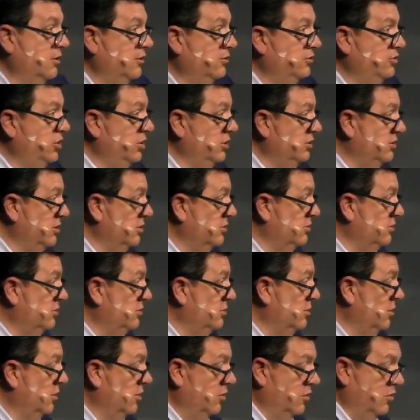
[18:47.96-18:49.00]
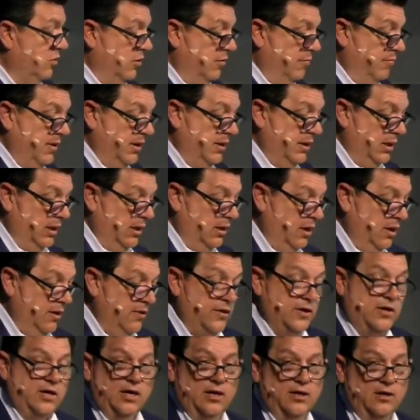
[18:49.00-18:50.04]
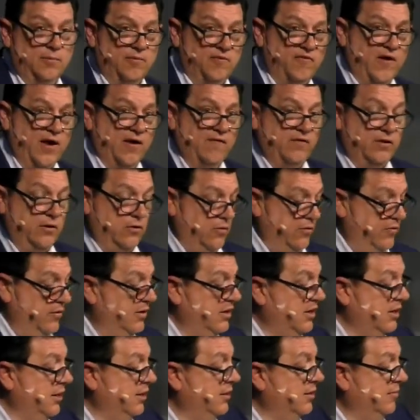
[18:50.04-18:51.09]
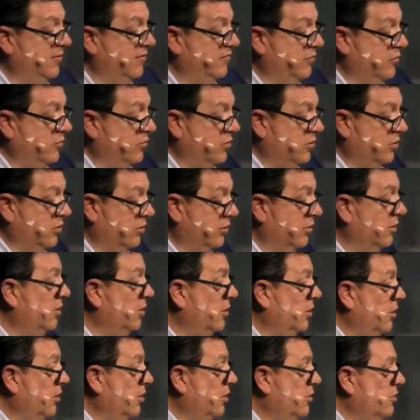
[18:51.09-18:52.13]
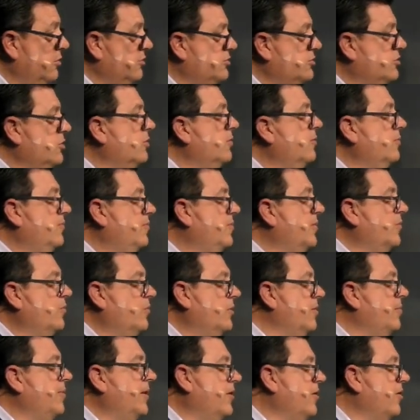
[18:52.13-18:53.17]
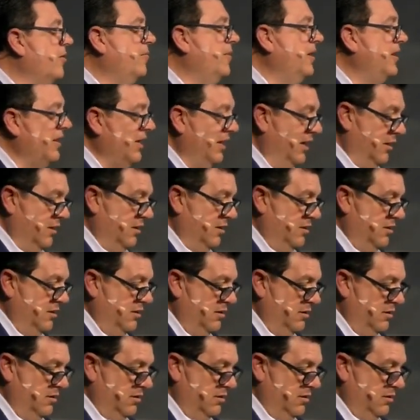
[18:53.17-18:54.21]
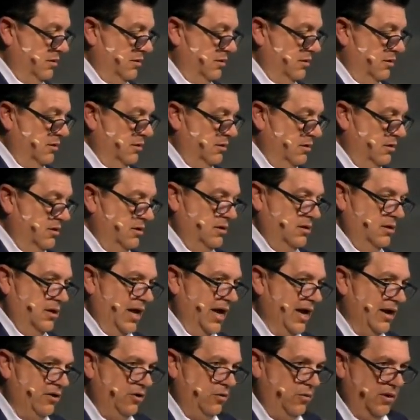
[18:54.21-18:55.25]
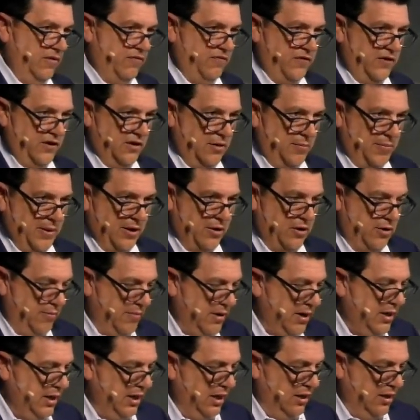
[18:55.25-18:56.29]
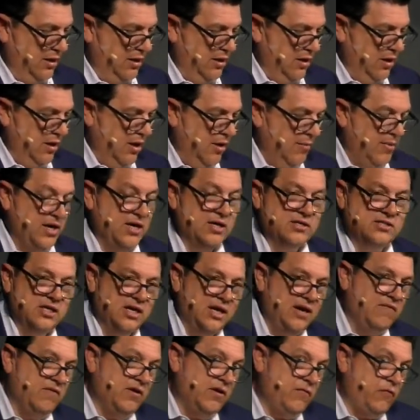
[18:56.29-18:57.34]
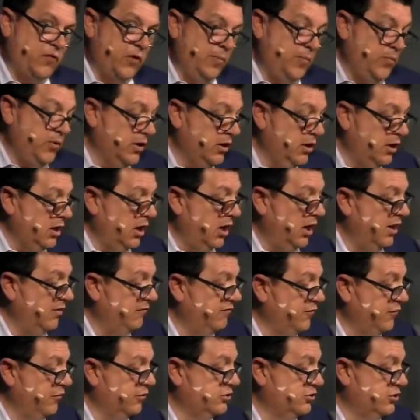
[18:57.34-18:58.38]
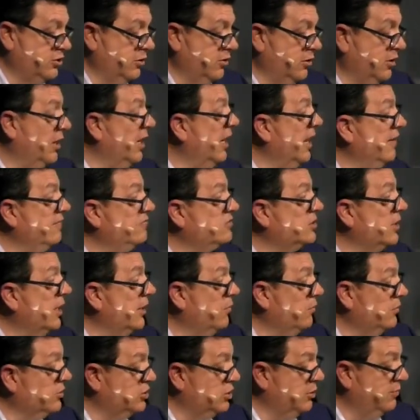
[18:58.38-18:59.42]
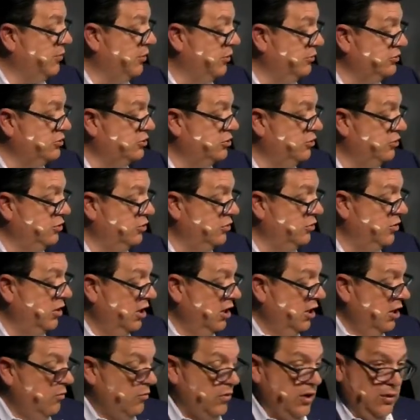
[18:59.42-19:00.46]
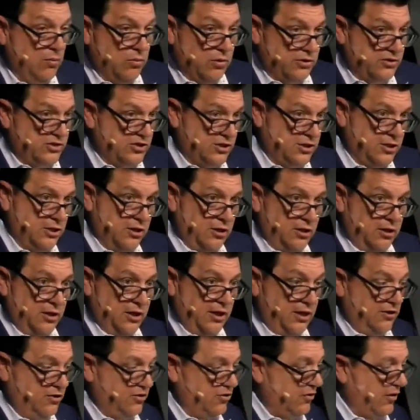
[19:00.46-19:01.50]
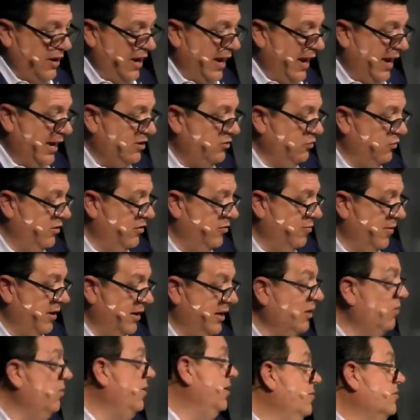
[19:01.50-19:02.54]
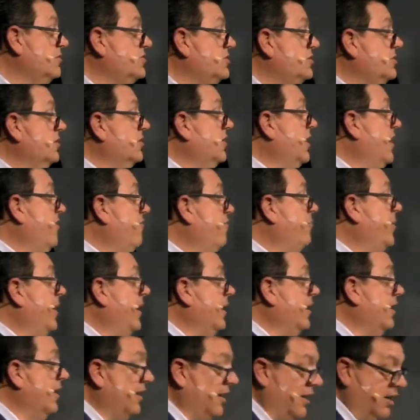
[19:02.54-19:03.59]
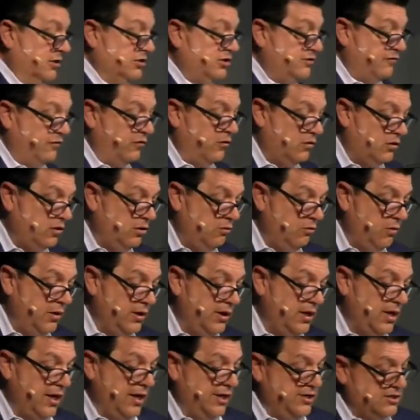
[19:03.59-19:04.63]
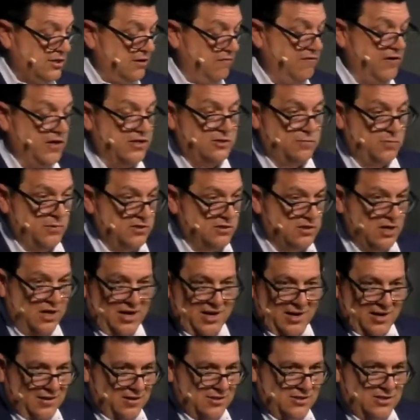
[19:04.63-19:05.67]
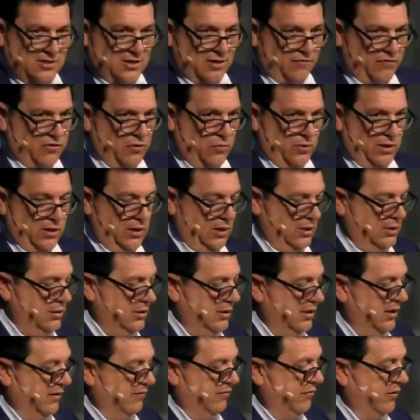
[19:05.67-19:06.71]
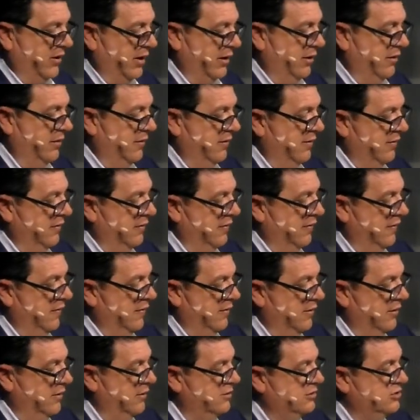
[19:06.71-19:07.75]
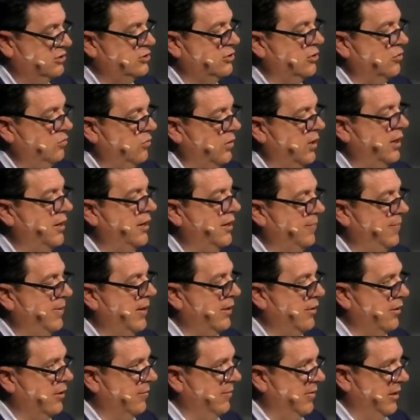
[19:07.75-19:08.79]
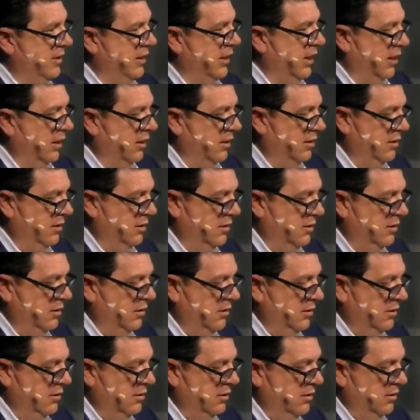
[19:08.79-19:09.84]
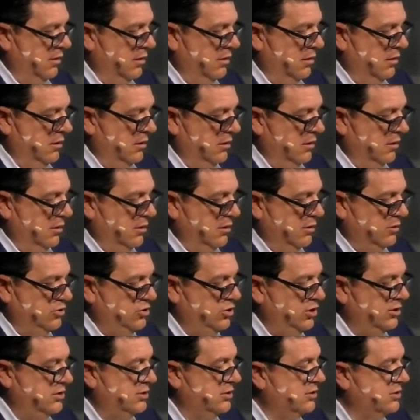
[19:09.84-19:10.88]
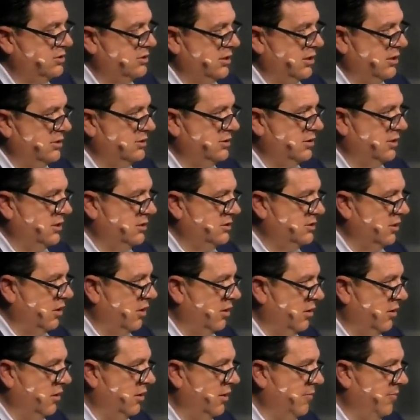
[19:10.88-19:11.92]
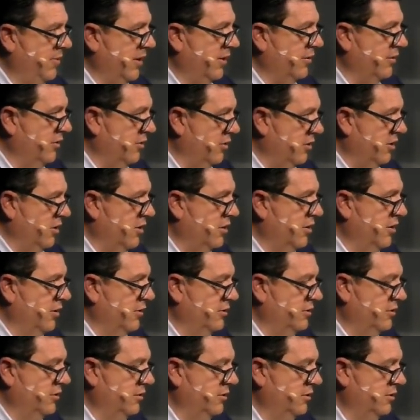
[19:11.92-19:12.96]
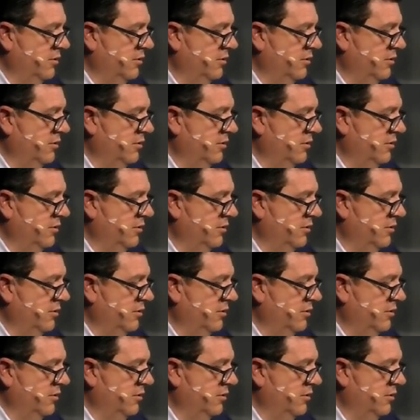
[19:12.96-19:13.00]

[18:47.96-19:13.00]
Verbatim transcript: Jesus or money, the kingdom of heaven or the kingdom of the world. So, but what about our money? How do we feel about our money? Because even if we put God first in our lives like we're supposed to do, we will still interact with money. will still have bank accounts, 401ks, investments, the stuff that we need to live, right? So, what about our money? Jesus says it's all about your heart.